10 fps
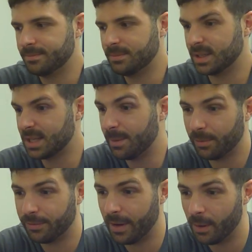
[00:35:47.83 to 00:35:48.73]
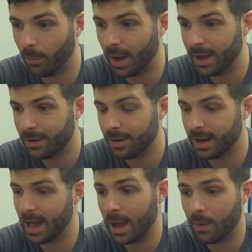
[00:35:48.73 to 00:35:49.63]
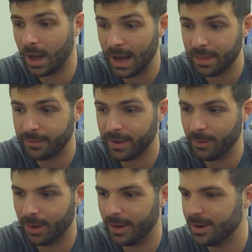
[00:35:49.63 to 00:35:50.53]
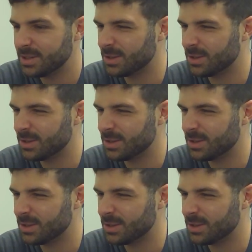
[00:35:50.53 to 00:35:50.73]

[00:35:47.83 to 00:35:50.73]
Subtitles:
the type of fret wire and how high the fret wire is.